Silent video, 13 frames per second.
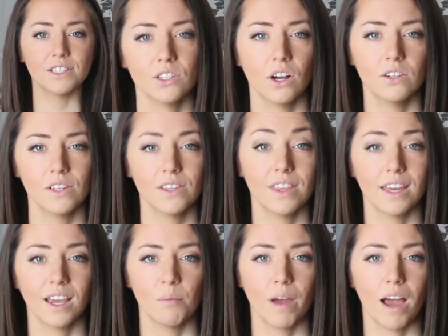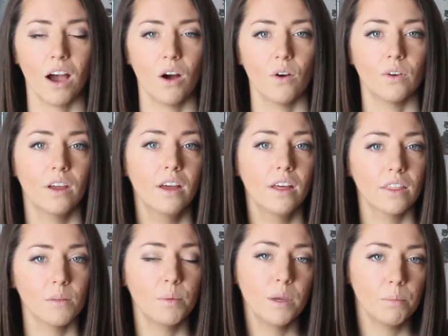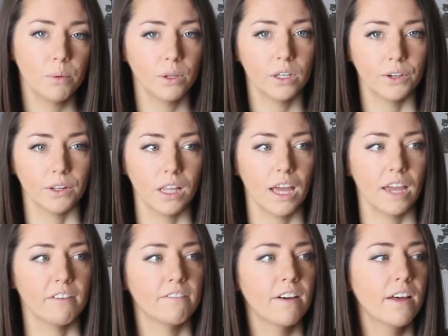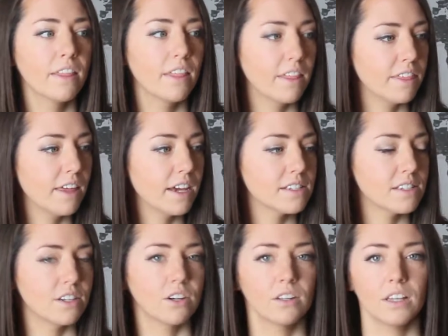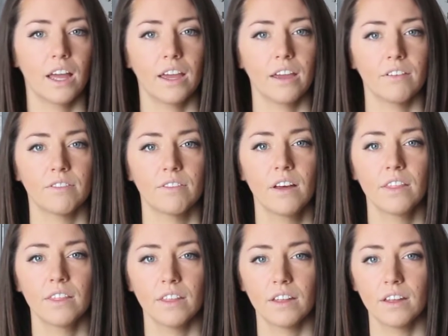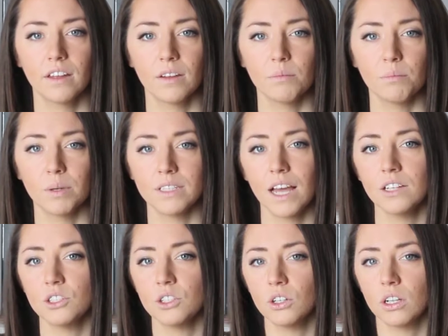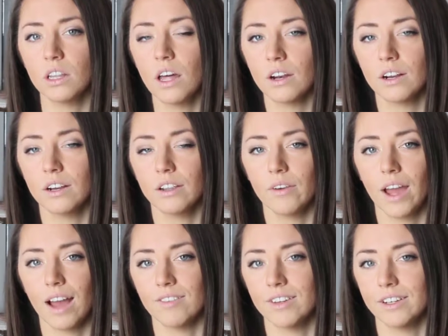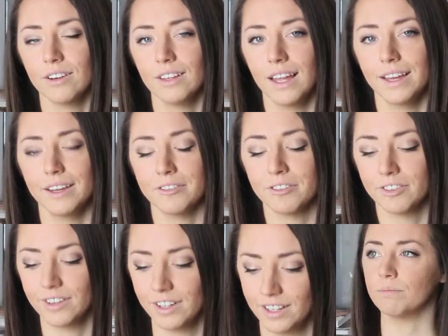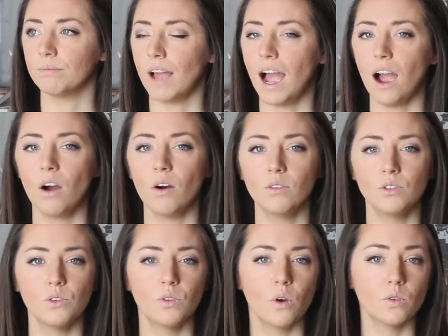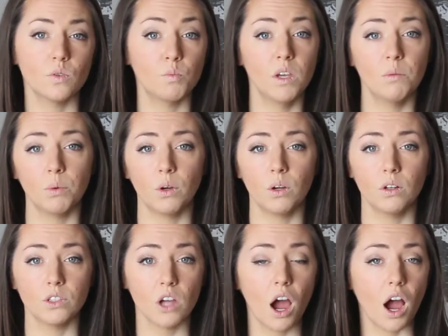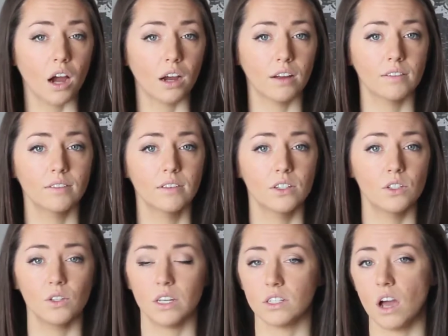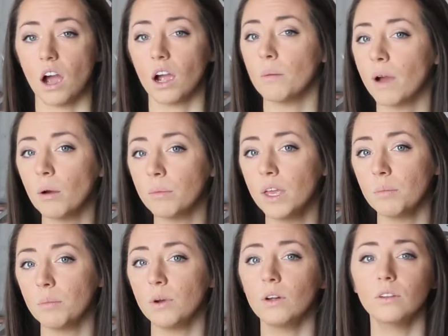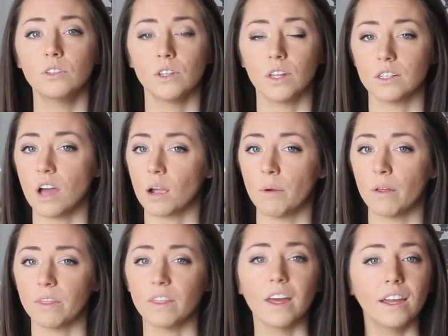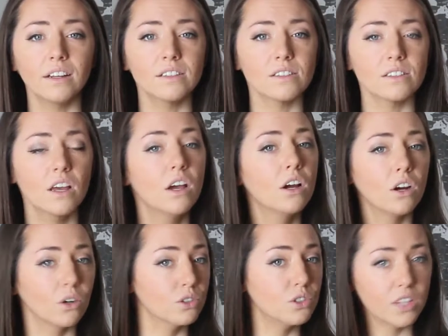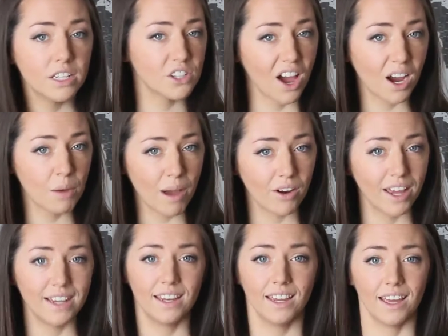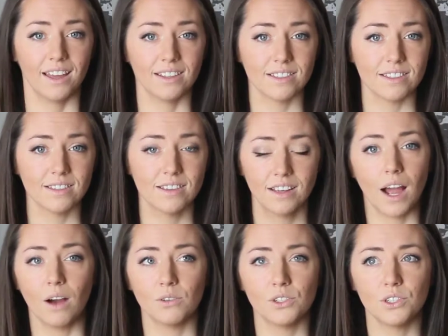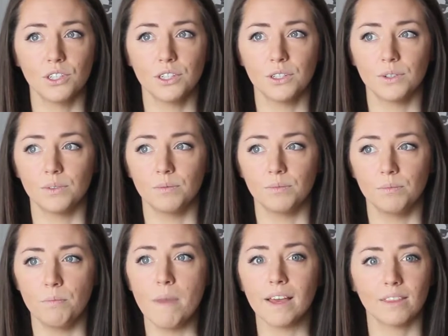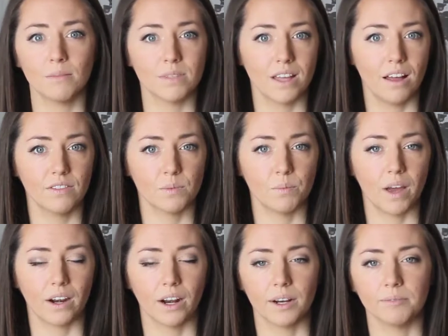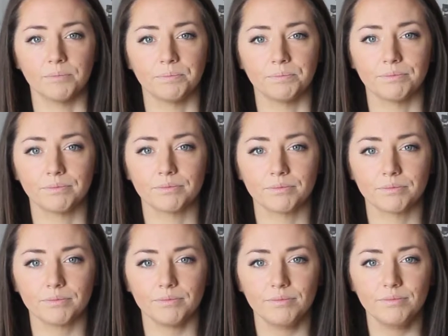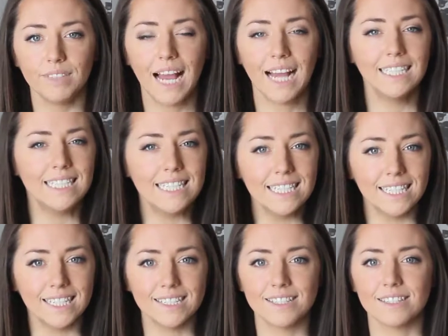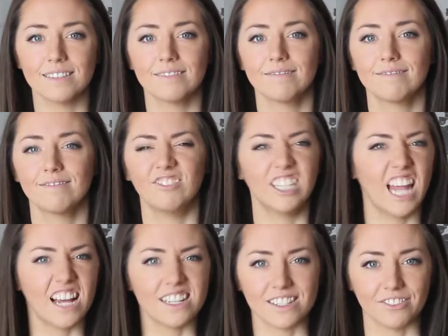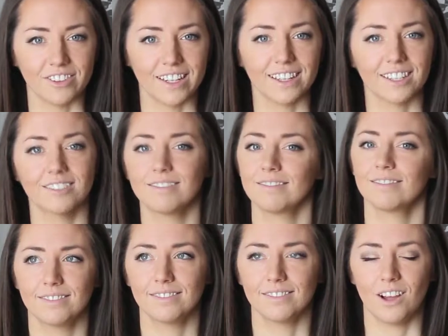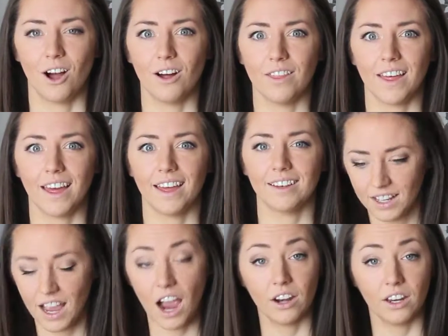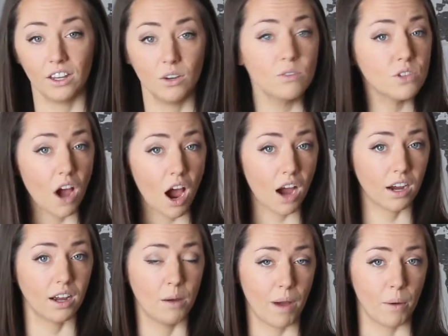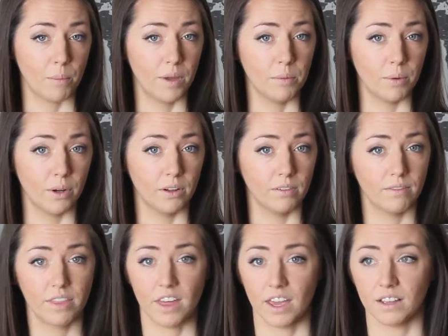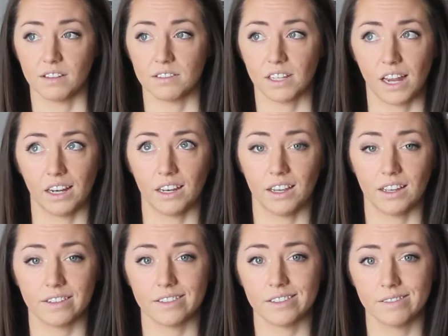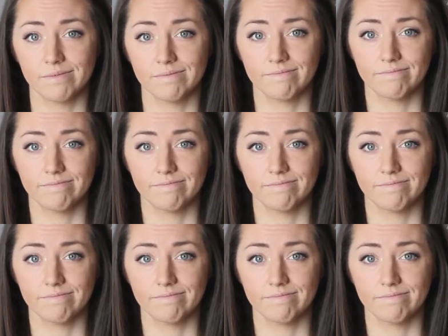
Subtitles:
start to think about the people in your life, the things in your life, the potential clutter you have in your life. How do those people talk? Do they talk about people? Do they talk about things? Or do they talk about ideas? How to make themselves better? Ideas, philosophy, all that. How do you talk about people, things, and ideas?